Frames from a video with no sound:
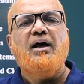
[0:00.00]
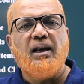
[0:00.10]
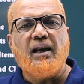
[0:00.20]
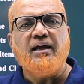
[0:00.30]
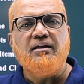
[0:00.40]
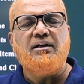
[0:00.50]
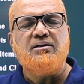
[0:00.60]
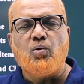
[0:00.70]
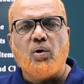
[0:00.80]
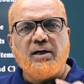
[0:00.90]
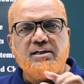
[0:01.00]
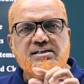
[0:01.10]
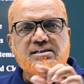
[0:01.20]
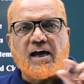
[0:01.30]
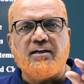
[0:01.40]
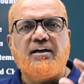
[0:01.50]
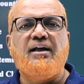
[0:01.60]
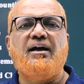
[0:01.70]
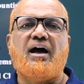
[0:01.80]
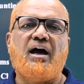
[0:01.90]
Like that, only side
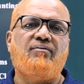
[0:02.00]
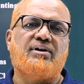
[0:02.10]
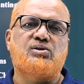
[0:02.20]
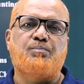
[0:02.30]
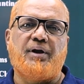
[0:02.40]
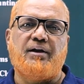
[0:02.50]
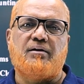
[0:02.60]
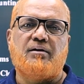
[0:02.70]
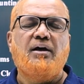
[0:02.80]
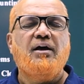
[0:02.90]
heading I have explained.